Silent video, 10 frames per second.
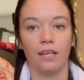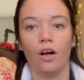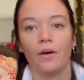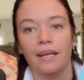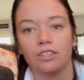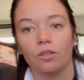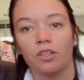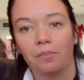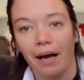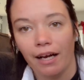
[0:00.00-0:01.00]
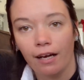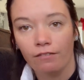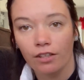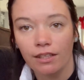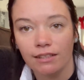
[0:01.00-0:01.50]
okay, so the back
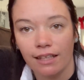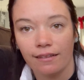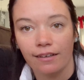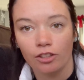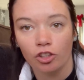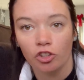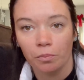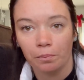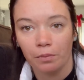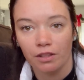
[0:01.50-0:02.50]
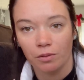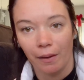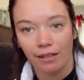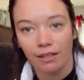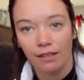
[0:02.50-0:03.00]
cover is their two
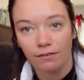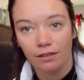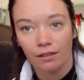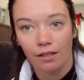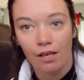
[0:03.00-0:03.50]
perspectives.